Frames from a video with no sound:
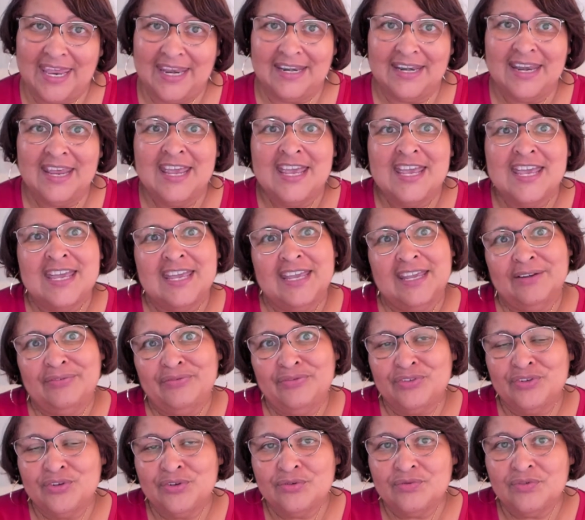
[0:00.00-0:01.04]
And
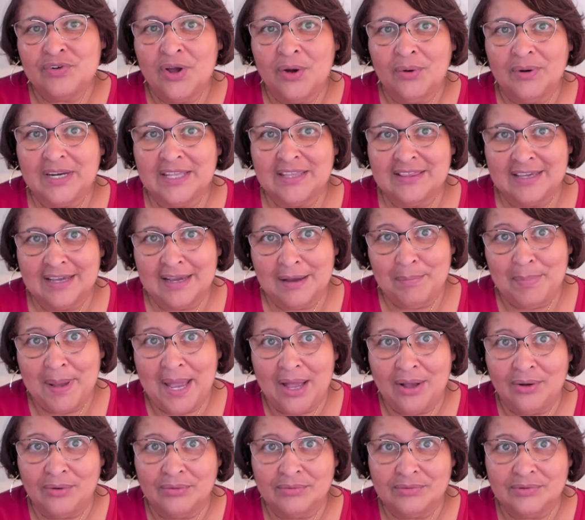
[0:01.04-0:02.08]
if you know anything
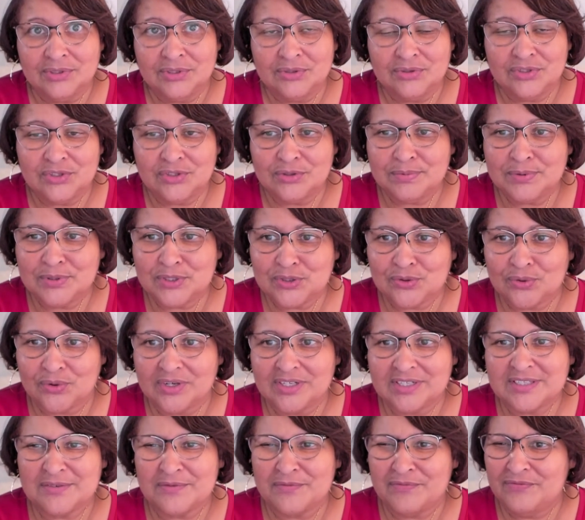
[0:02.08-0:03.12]
about YouTube
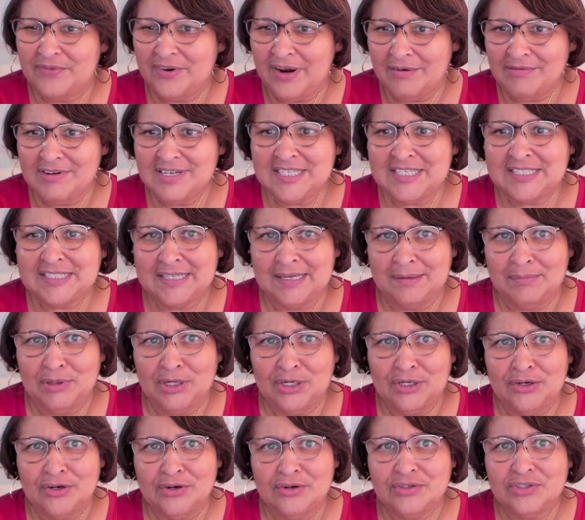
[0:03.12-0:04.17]
shorts, very
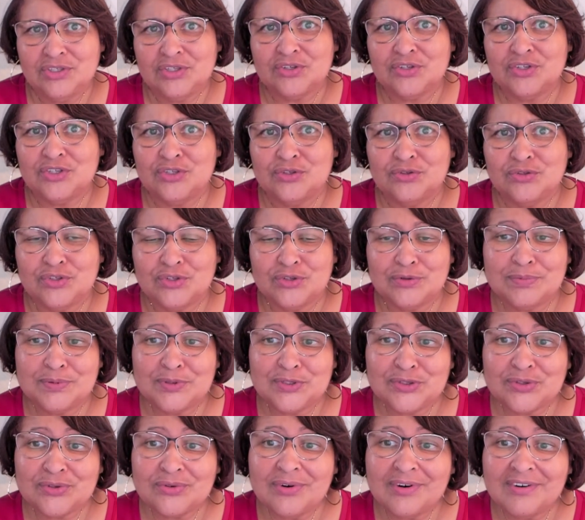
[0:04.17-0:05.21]
similar to YouTube
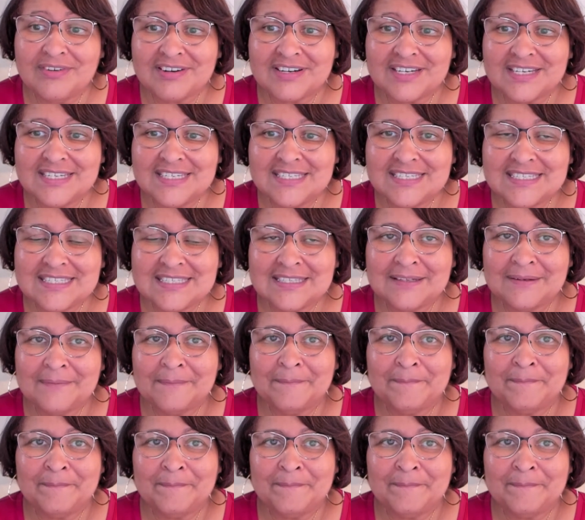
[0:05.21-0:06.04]
stories.